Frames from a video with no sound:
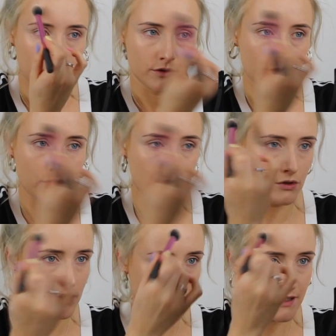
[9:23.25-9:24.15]
just
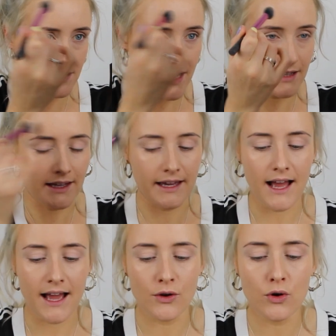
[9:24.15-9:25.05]
dust it slightly.
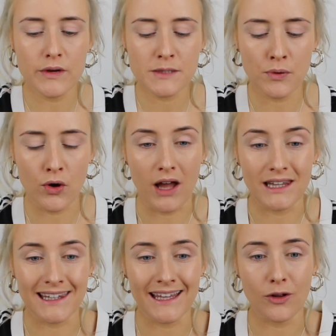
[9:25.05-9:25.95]
I always put
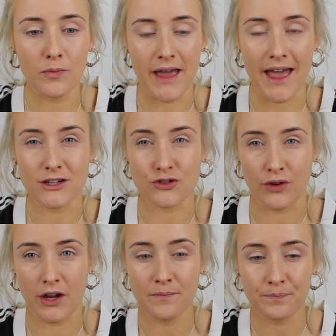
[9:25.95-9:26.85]
a little bit
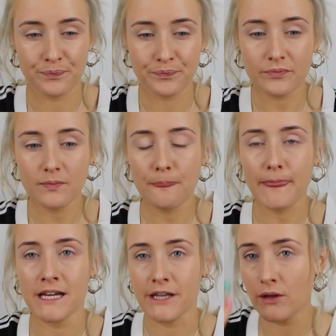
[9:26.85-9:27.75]
extra,
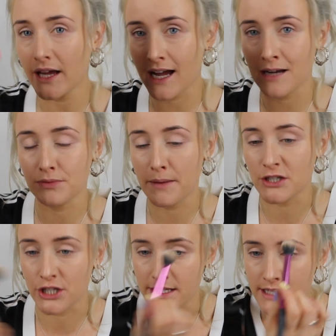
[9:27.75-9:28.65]
you know, like I have
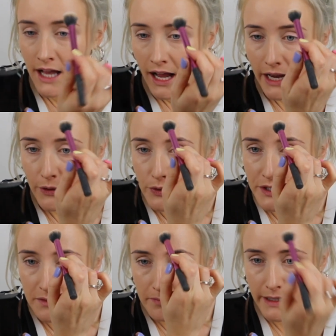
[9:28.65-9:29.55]
blemishes, I
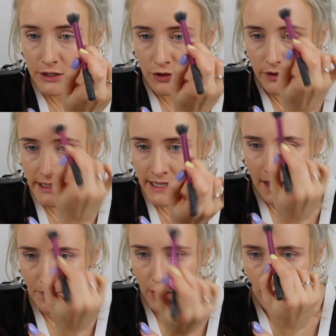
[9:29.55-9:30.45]
always make sure I
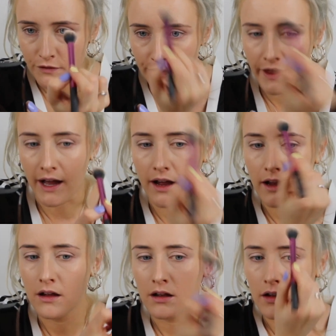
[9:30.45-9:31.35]
tap over that